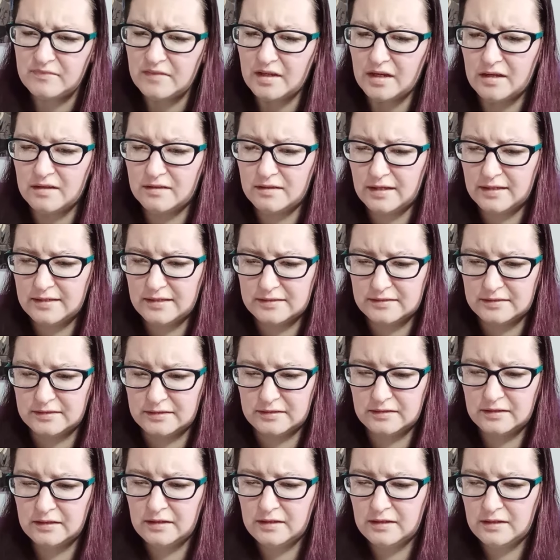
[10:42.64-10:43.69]
So it doesn't,
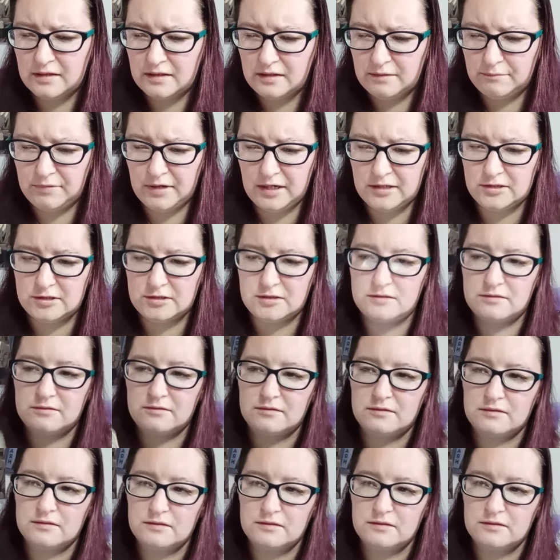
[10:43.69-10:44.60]
probably just,